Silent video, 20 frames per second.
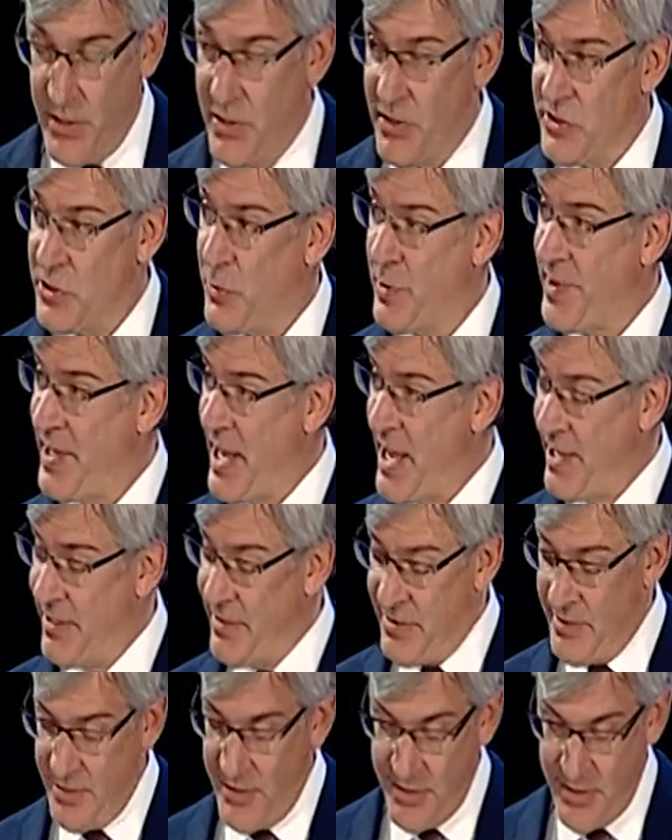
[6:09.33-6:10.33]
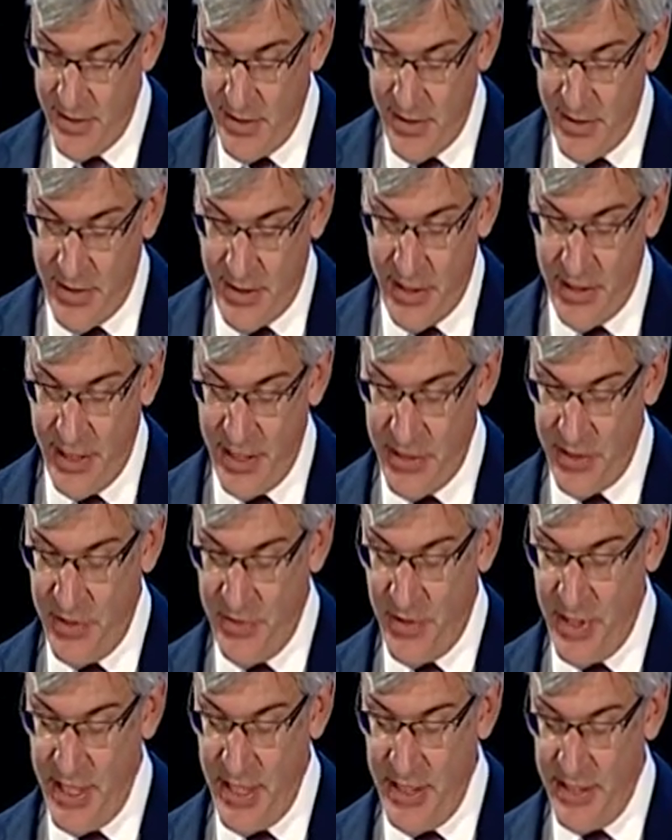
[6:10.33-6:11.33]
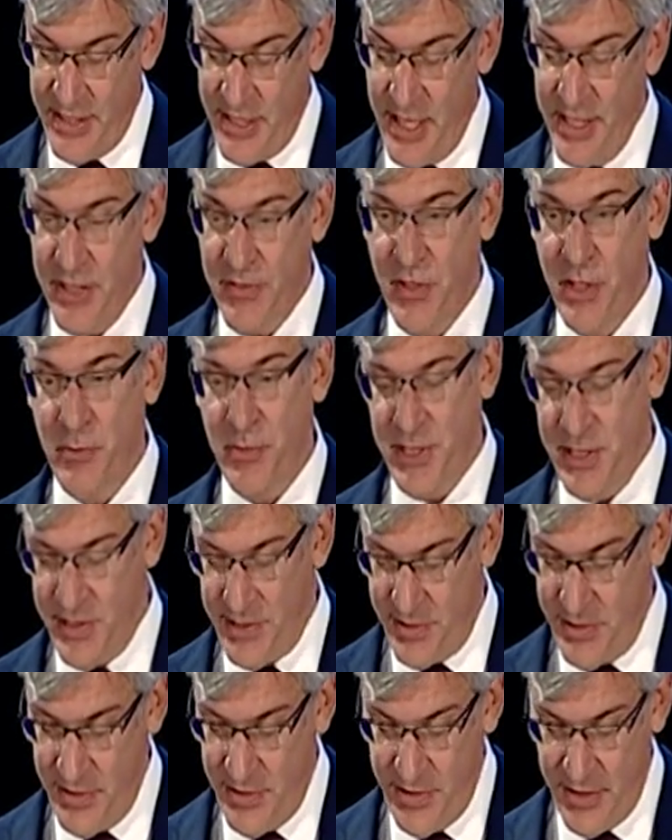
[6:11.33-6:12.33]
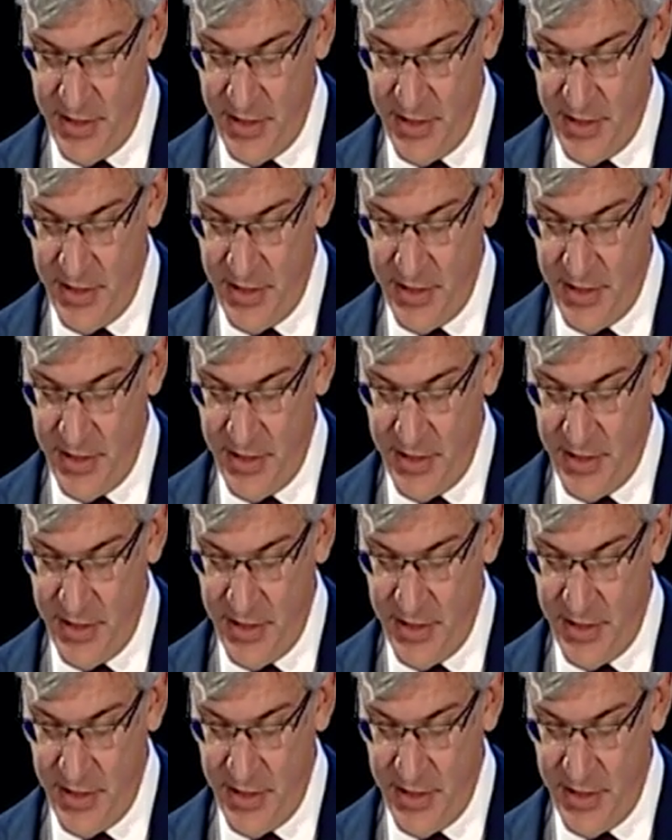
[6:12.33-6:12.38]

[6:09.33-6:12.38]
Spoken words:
So with that, I'd like to invite Tanya Van Biesen,